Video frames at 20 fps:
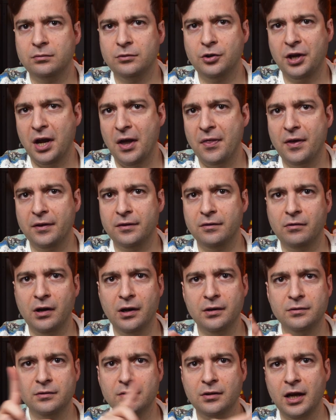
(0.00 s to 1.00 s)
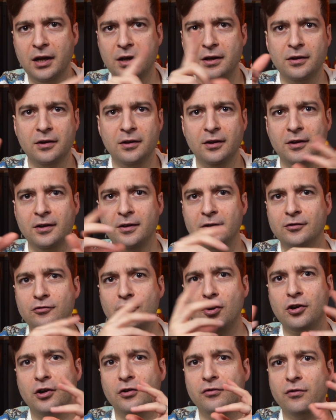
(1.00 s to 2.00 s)
You get that, right? Like
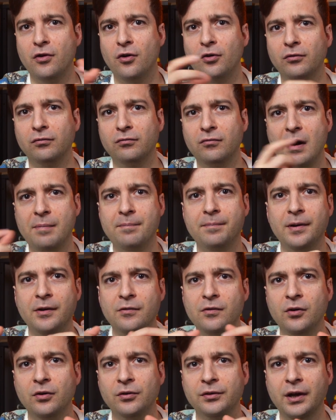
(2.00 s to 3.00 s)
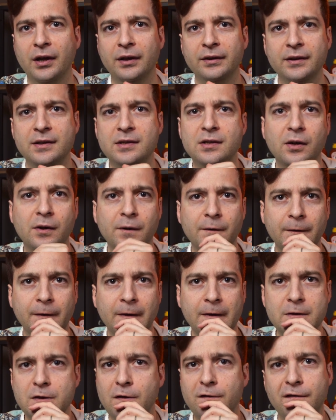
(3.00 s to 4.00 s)
rock and roll, wrap and roll. Yeah,
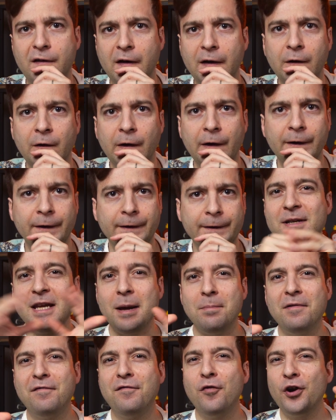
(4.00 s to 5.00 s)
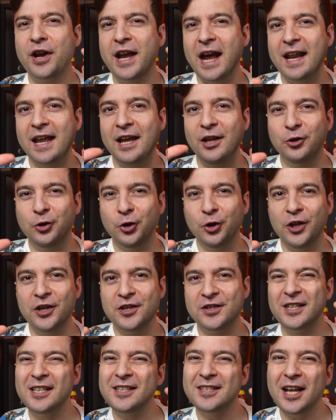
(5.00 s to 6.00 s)
stuff like that. But yeah, before getting into
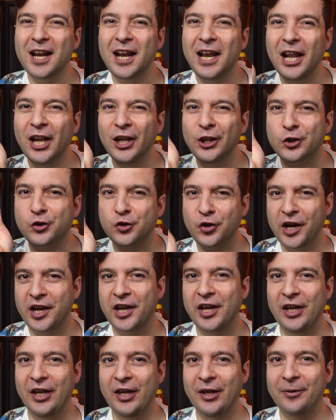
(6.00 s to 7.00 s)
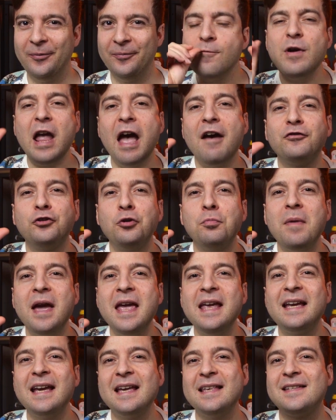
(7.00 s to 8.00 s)
this, there's a little trick here. We have to
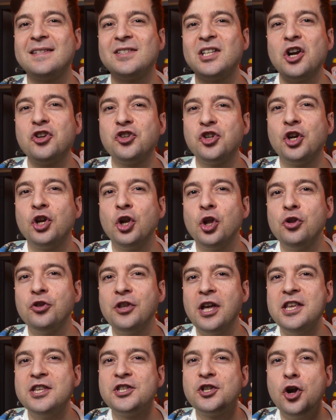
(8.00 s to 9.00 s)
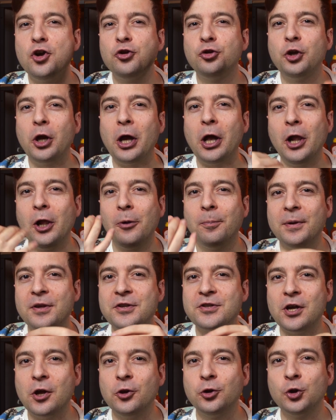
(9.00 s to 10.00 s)
make a starchy glue that is going to help
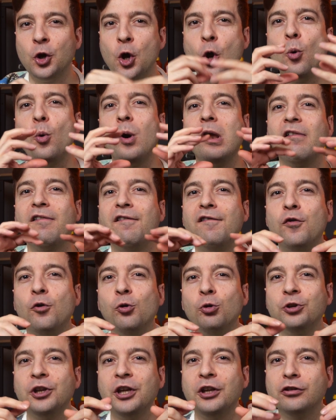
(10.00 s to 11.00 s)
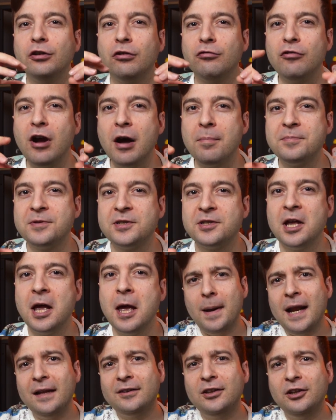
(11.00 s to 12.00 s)
us out while folding the wraps
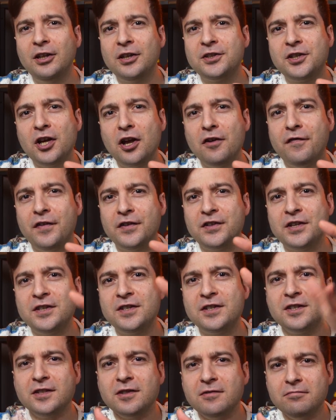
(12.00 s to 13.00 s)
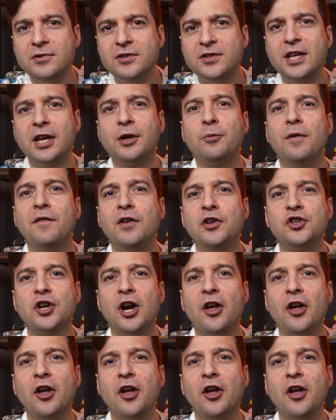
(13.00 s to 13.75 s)
by letting the surfaces stick with each